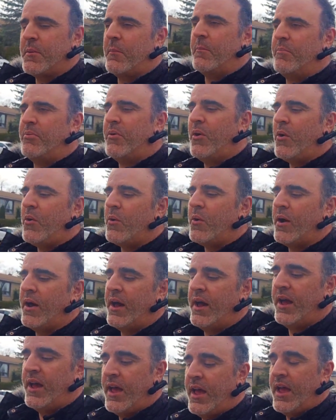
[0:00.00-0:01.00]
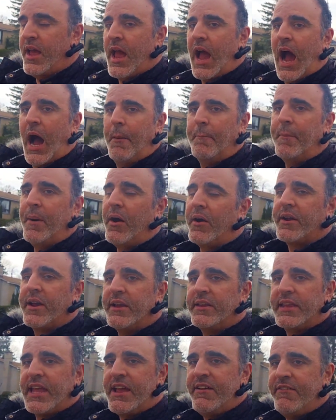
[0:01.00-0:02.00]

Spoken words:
Bro, American